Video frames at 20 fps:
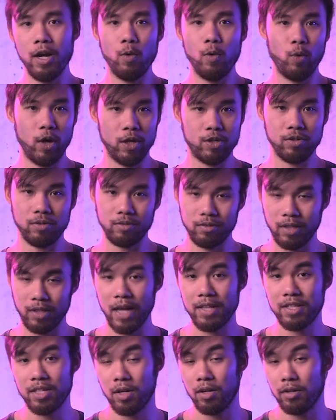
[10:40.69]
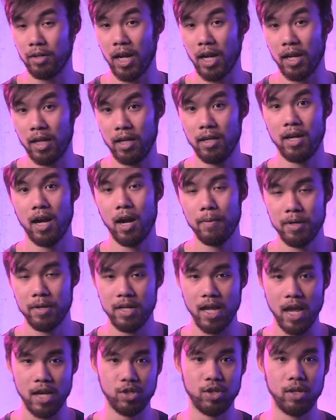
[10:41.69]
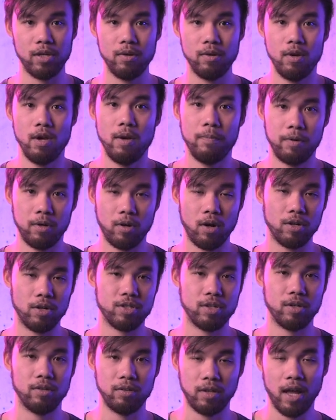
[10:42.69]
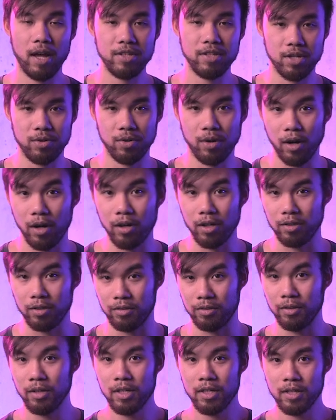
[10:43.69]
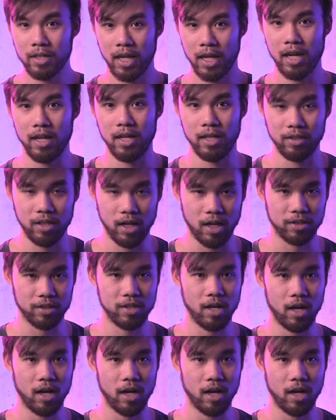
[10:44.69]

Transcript: which led to her getting a commendation, but also led to her uncle getting locked